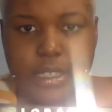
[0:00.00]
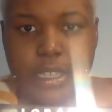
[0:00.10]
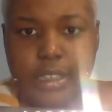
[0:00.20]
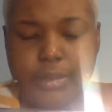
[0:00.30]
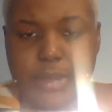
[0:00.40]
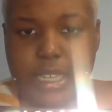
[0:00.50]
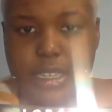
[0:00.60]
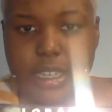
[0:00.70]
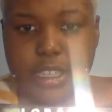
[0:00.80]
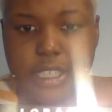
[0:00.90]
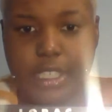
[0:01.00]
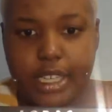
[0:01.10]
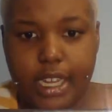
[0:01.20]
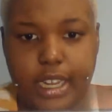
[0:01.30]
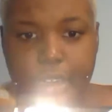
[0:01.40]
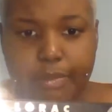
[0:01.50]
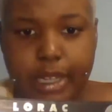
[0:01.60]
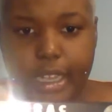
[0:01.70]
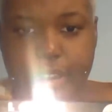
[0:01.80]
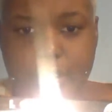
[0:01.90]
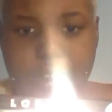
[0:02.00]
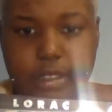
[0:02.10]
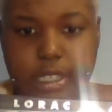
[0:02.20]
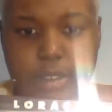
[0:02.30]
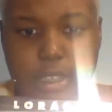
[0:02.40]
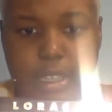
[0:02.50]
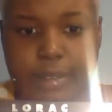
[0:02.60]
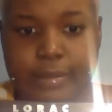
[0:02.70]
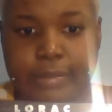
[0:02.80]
to give them that nice shade and background to it,